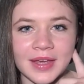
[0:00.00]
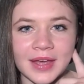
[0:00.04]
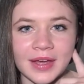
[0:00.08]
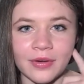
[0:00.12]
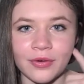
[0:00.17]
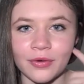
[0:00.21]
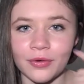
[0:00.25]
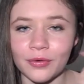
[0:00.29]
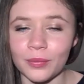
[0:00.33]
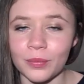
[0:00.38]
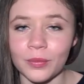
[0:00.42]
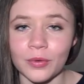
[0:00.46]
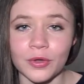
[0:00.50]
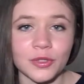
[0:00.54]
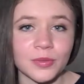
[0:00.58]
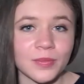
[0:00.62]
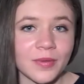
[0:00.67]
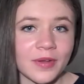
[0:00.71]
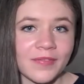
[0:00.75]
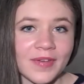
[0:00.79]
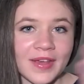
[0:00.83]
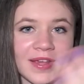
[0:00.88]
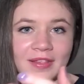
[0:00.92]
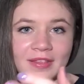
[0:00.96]
or wash
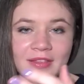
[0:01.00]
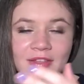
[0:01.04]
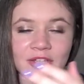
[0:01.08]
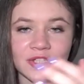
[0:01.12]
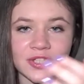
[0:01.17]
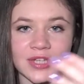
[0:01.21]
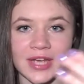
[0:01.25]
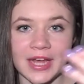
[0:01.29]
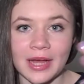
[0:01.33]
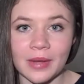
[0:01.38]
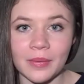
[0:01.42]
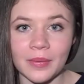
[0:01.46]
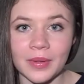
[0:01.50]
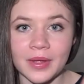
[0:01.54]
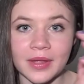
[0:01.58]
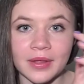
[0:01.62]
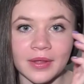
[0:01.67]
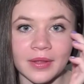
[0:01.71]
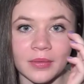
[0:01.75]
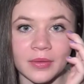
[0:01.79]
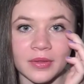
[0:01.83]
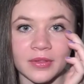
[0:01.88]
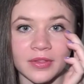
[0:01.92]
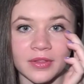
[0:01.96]
my face in the shower,
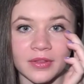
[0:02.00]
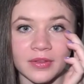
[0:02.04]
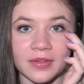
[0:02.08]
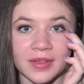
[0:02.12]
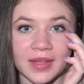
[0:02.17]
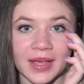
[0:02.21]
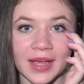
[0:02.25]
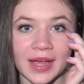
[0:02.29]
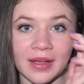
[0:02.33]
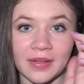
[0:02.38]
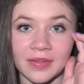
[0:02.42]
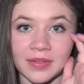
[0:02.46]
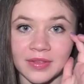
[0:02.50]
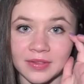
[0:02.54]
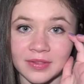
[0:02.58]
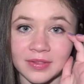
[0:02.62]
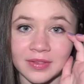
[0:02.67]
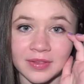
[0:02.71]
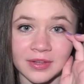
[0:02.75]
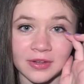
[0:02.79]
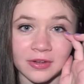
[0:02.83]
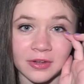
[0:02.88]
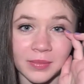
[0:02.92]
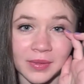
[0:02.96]
as soon as I get out, they're
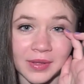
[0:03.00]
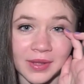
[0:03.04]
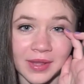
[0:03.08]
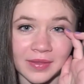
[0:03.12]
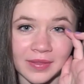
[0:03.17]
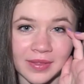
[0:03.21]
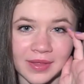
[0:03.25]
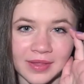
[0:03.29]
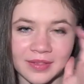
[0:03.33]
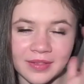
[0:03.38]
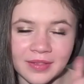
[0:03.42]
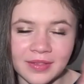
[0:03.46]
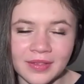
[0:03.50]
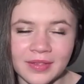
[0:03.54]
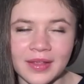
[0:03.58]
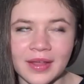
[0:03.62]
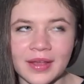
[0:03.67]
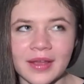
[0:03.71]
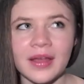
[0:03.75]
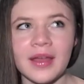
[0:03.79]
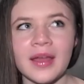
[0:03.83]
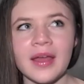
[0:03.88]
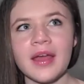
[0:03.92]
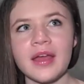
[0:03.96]
still going to be like this. It's like,
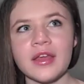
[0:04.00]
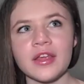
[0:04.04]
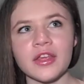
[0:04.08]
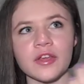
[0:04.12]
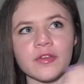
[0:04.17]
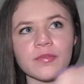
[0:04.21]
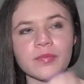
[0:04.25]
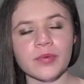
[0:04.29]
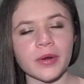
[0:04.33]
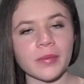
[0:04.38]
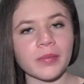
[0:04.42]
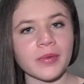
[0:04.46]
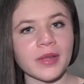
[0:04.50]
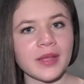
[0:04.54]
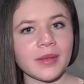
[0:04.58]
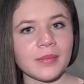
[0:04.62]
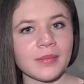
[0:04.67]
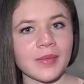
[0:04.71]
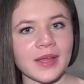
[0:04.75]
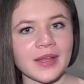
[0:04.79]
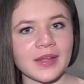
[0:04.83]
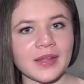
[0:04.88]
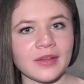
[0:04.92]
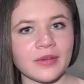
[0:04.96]
you've probably
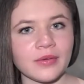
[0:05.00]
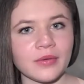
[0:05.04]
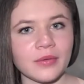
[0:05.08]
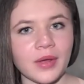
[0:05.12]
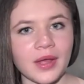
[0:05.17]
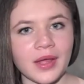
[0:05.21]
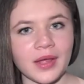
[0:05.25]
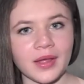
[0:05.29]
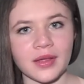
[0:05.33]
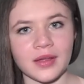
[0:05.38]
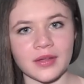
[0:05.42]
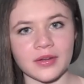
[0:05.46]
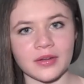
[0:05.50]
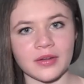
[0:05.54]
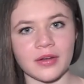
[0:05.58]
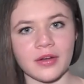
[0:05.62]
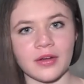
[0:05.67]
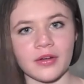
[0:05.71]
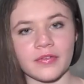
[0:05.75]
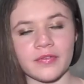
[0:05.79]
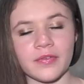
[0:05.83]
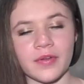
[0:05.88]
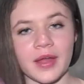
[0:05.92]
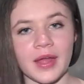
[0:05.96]
mainly all heard
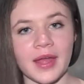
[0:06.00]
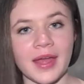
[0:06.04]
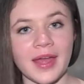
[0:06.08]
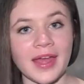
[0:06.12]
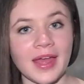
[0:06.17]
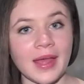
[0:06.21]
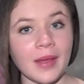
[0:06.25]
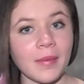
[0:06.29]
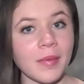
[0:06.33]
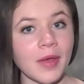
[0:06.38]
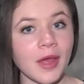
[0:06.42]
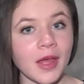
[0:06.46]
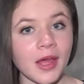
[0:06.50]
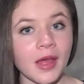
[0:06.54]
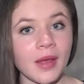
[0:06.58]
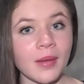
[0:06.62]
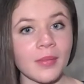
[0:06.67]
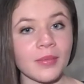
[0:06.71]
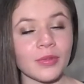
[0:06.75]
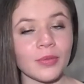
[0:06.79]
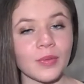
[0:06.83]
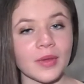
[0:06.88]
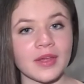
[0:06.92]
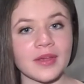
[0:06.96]
of hair
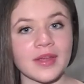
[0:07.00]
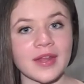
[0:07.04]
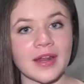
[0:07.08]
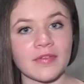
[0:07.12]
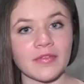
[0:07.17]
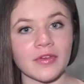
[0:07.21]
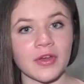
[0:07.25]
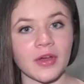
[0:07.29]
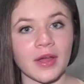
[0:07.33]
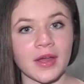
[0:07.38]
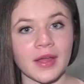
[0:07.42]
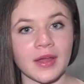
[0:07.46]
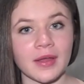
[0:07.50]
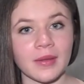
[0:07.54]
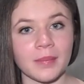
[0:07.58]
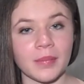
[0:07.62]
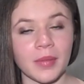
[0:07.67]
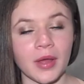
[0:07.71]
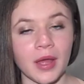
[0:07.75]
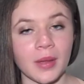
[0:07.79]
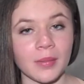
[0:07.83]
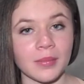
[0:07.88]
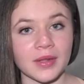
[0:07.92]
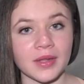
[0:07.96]
perms, where you can have your hair
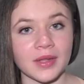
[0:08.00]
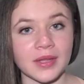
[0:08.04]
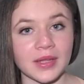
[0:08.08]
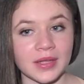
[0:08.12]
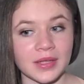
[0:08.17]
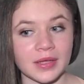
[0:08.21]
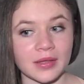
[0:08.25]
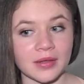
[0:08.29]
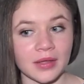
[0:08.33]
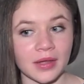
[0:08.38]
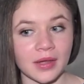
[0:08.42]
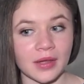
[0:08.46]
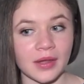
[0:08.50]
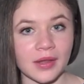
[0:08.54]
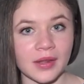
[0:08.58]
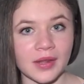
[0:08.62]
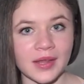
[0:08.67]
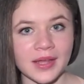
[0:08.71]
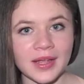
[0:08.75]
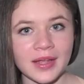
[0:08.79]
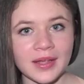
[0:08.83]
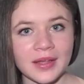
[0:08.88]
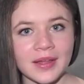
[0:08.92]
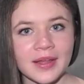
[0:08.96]
permanently
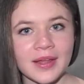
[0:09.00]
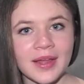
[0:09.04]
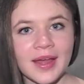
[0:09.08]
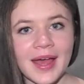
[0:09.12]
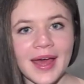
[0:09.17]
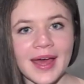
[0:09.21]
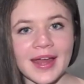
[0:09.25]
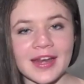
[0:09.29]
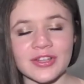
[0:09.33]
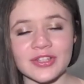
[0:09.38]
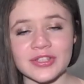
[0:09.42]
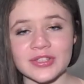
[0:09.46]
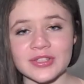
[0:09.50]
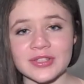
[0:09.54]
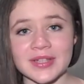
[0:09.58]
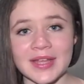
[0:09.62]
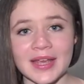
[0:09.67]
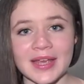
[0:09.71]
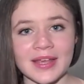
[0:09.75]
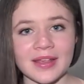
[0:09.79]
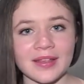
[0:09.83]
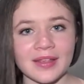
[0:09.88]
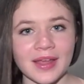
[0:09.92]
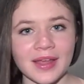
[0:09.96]
curly, and it just
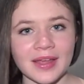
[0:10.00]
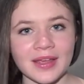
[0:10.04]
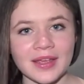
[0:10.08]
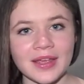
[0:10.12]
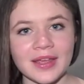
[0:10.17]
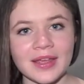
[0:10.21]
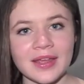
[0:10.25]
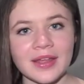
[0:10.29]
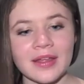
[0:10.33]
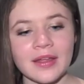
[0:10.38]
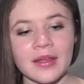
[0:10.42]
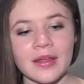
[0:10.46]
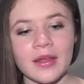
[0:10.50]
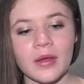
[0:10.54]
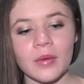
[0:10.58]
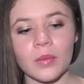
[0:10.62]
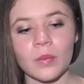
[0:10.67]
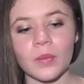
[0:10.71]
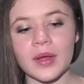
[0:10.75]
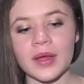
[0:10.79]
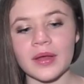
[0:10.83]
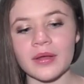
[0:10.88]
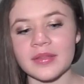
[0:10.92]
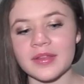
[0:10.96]
stays like it.
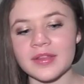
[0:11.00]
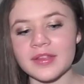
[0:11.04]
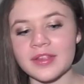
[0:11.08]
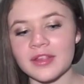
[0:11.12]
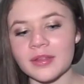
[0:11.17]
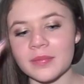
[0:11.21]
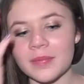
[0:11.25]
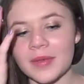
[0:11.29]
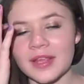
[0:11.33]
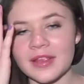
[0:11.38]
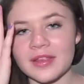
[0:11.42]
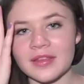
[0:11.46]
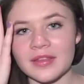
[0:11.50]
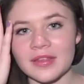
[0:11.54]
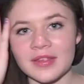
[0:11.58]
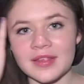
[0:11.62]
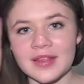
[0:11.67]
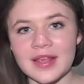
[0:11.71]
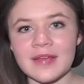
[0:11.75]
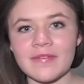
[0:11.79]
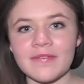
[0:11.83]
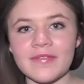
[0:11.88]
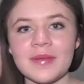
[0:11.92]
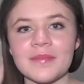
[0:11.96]
Well, this is basically the
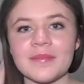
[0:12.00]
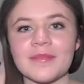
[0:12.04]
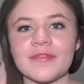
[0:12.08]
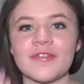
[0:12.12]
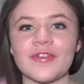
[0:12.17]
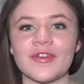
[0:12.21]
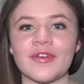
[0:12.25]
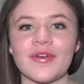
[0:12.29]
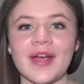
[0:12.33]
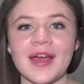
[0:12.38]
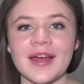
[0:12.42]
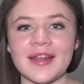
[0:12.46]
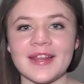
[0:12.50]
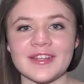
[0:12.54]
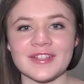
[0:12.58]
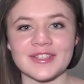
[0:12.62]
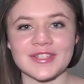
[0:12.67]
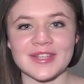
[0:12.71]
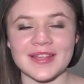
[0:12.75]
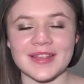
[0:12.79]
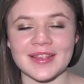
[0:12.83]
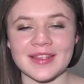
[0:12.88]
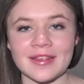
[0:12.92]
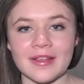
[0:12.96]
same thing for your
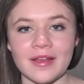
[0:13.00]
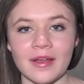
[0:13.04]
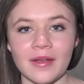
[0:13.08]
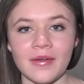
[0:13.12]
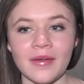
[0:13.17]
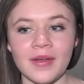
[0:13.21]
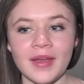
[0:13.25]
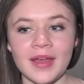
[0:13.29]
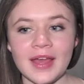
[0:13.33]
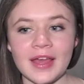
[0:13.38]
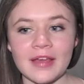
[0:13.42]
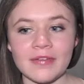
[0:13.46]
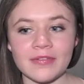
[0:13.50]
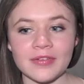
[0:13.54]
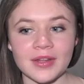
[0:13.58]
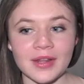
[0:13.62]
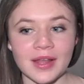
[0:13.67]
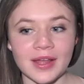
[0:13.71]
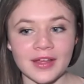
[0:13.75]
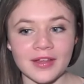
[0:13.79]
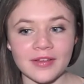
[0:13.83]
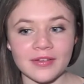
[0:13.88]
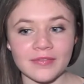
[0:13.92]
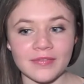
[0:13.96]
eyelashes. So if you'd
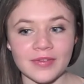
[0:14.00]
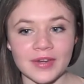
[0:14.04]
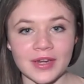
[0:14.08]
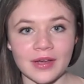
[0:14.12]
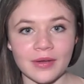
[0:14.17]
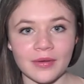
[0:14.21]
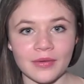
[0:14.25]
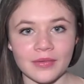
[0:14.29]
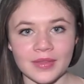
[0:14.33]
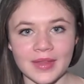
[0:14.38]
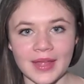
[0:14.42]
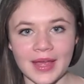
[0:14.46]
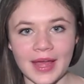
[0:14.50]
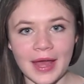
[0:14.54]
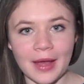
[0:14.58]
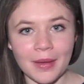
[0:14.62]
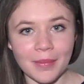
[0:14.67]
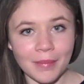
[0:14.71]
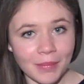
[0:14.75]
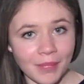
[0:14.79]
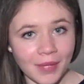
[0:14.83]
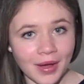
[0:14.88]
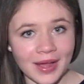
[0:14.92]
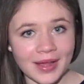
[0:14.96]
like a video on that, I
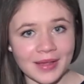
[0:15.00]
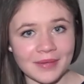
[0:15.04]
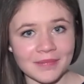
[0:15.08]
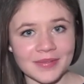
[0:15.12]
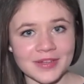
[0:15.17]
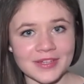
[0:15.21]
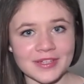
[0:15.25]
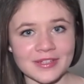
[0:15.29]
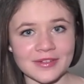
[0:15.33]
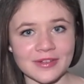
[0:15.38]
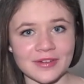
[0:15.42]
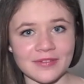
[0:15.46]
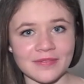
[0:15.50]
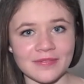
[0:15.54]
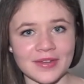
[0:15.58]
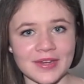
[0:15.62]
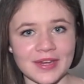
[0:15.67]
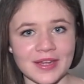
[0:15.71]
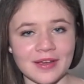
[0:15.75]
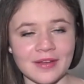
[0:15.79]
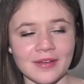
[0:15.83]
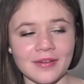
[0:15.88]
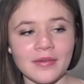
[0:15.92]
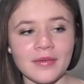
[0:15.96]
might be doing a
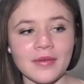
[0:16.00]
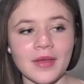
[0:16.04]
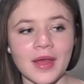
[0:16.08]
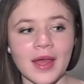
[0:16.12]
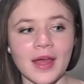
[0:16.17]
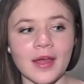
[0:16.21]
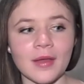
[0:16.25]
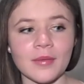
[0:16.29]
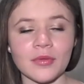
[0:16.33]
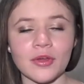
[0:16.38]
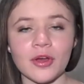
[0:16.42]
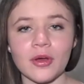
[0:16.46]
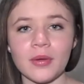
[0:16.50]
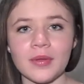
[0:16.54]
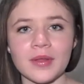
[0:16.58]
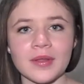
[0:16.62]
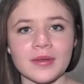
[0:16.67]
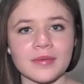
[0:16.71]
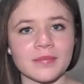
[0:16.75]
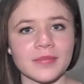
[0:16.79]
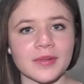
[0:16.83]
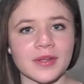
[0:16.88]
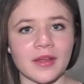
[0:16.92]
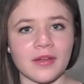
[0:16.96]
video.
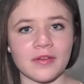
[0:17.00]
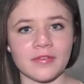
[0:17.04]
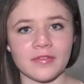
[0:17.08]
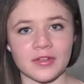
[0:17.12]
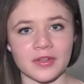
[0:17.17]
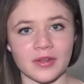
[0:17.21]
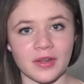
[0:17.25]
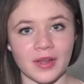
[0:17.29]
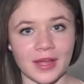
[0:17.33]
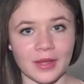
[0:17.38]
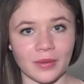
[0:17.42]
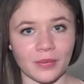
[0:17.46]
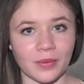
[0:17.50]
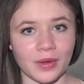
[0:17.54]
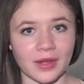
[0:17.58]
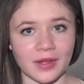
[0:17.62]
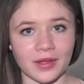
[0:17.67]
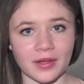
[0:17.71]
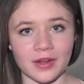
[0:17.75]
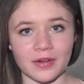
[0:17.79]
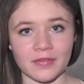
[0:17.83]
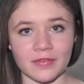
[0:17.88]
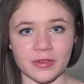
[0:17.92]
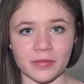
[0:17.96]
Comment below if you'd like one,
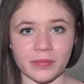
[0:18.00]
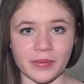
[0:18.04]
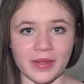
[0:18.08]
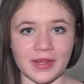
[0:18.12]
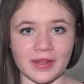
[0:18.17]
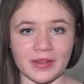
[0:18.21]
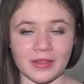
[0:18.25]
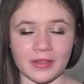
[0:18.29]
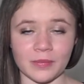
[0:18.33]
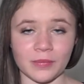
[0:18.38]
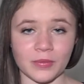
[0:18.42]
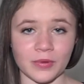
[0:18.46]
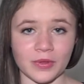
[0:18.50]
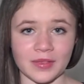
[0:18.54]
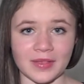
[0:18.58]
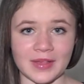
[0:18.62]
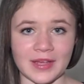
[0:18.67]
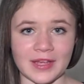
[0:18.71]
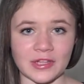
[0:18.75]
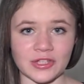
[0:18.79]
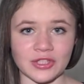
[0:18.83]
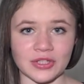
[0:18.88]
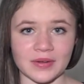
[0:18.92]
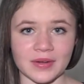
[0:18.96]
kind of explaining the
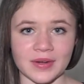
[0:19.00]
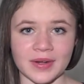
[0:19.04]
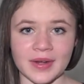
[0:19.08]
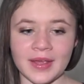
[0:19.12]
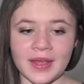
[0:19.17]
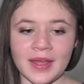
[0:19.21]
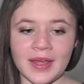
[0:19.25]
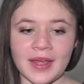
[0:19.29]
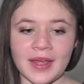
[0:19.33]
procedure and